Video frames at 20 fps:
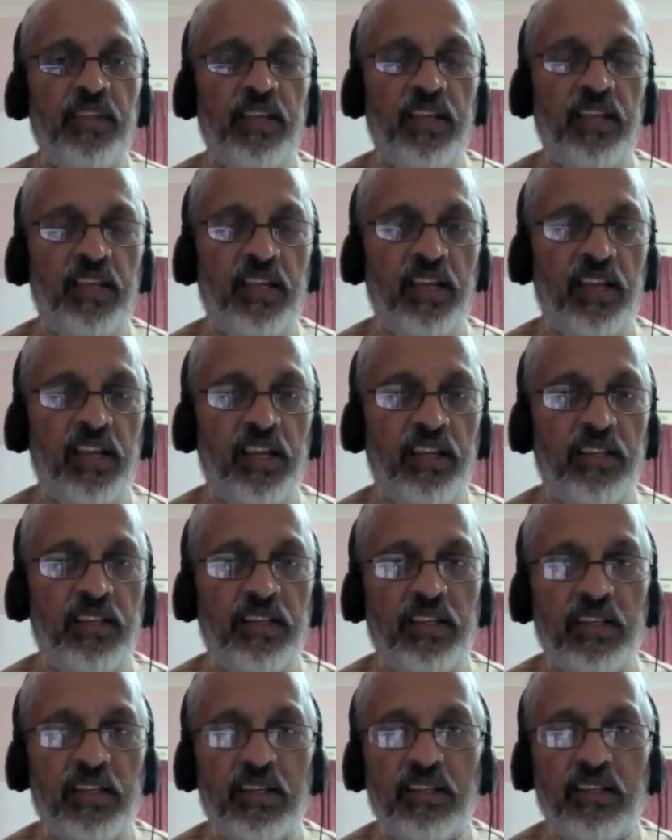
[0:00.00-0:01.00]
And
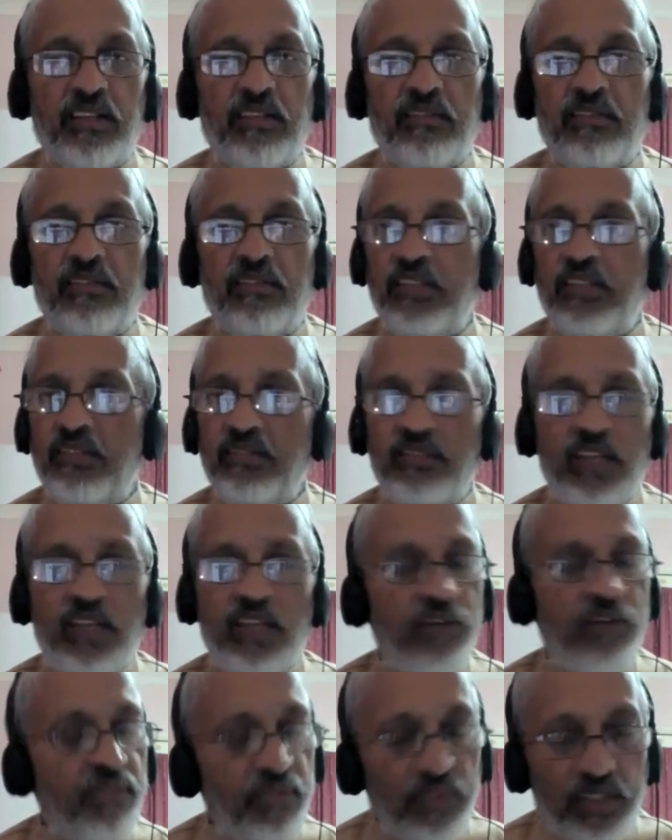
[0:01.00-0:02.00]

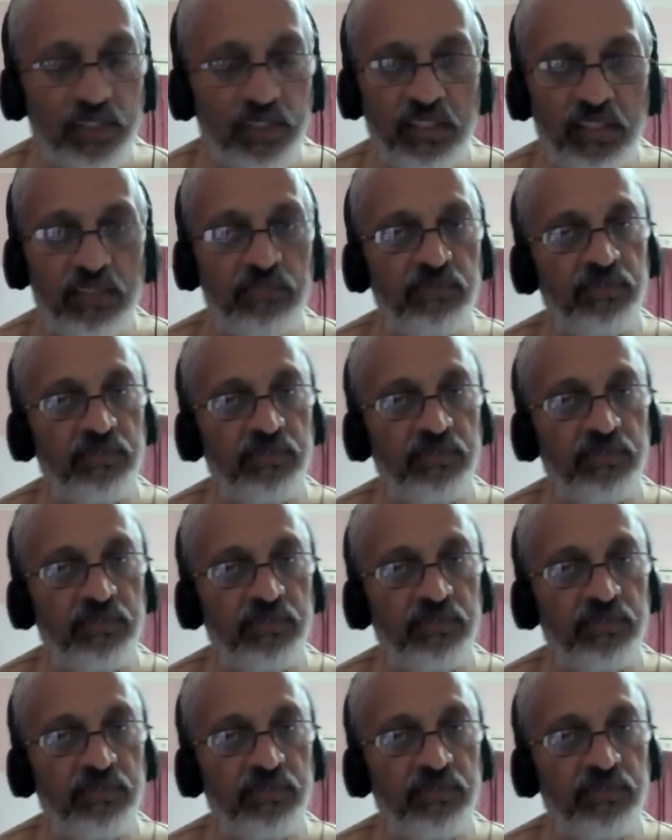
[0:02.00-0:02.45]
everyone, you know,